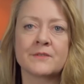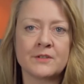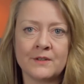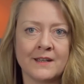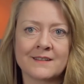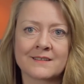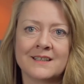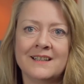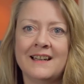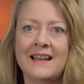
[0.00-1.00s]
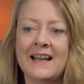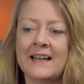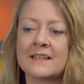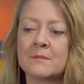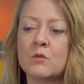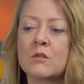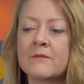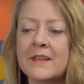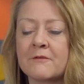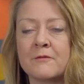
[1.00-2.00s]
for 2 years, and more
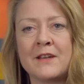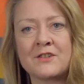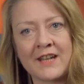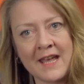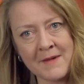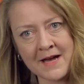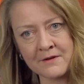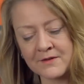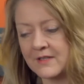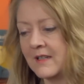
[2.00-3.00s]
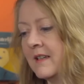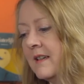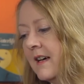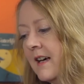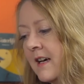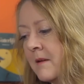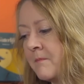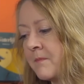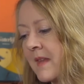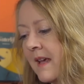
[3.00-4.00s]
of the information came out.
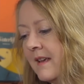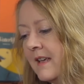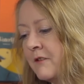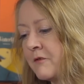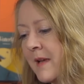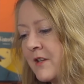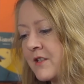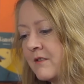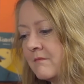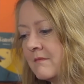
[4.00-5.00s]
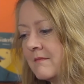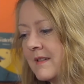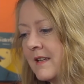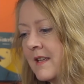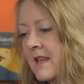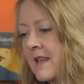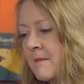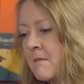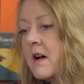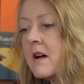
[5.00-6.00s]
Information
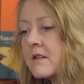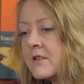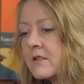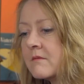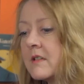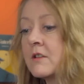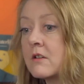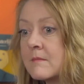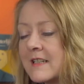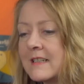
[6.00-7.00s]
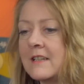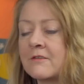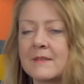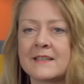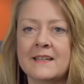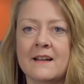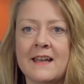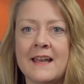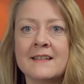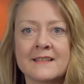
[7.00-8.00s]
emerged anonymously from the
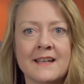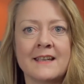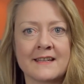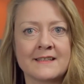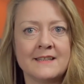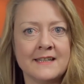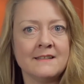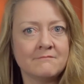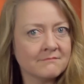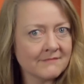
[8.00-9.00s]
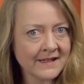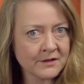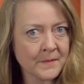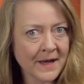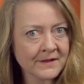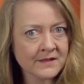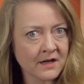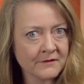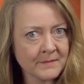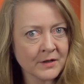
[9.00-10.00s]
CIA saying, yes, indeed, they knew about the
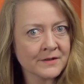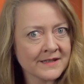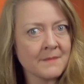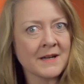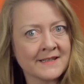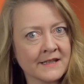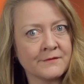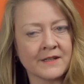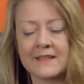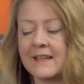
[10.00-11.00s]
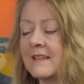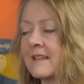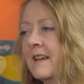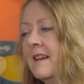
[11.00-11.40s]
Gaddafi plot and MI6 funding it.